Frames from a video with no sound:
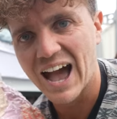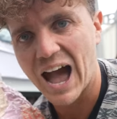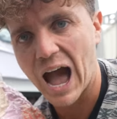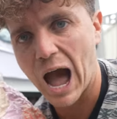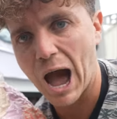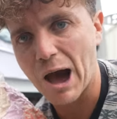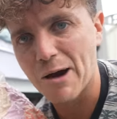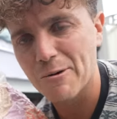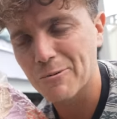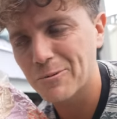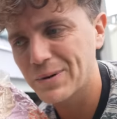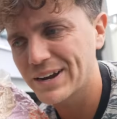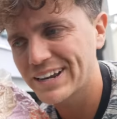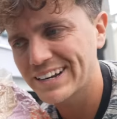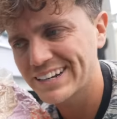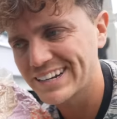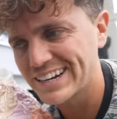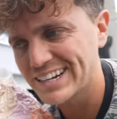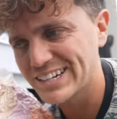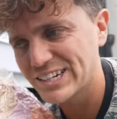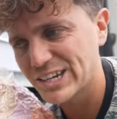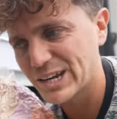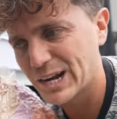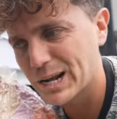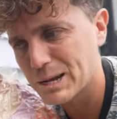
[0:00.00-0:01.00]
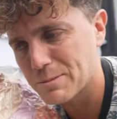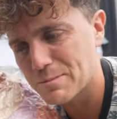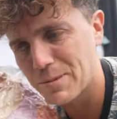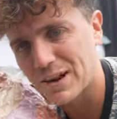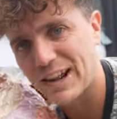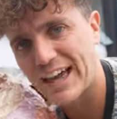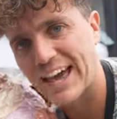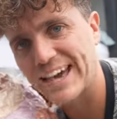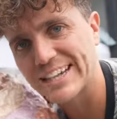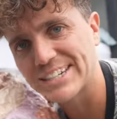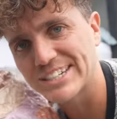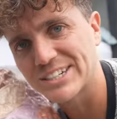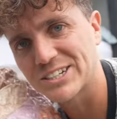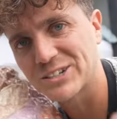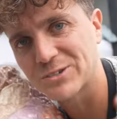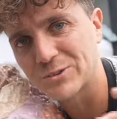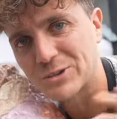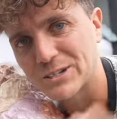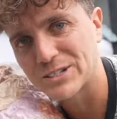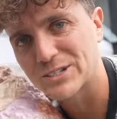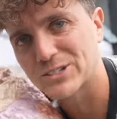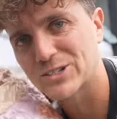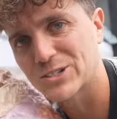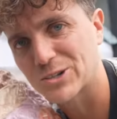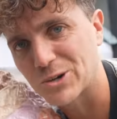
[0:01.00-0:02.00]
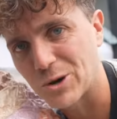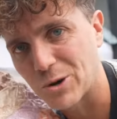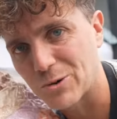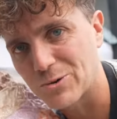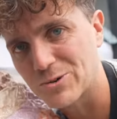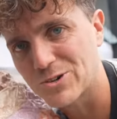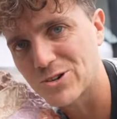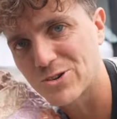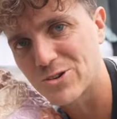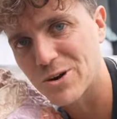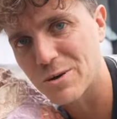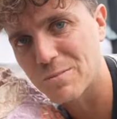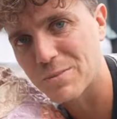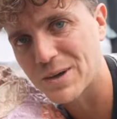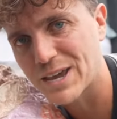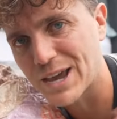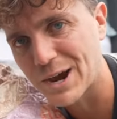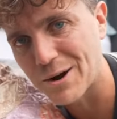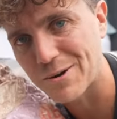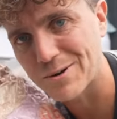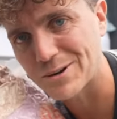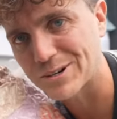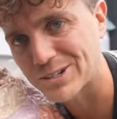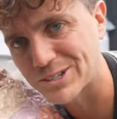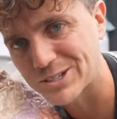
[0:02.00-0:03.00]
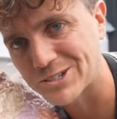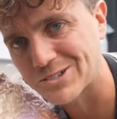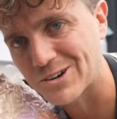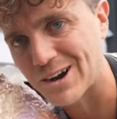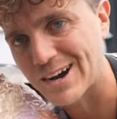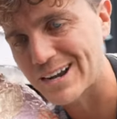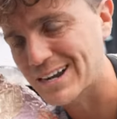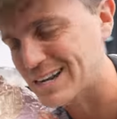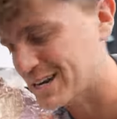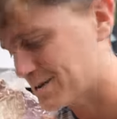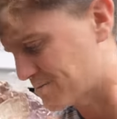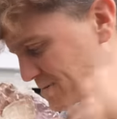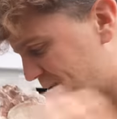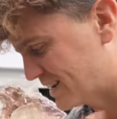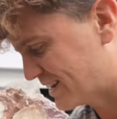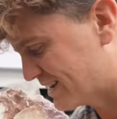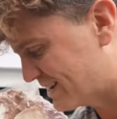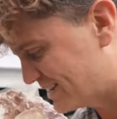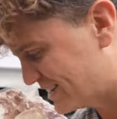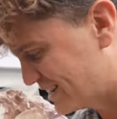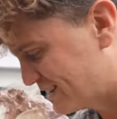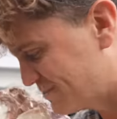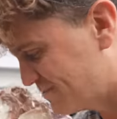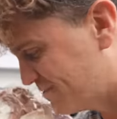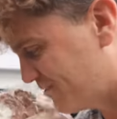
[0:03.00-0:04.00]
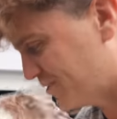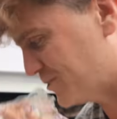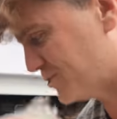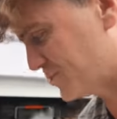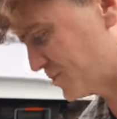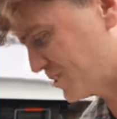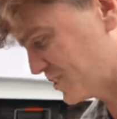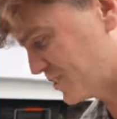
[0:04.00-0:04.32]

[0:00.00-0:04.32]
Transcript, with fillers: Uh, we initially planned to do a snow trip here in Australia, but it did fall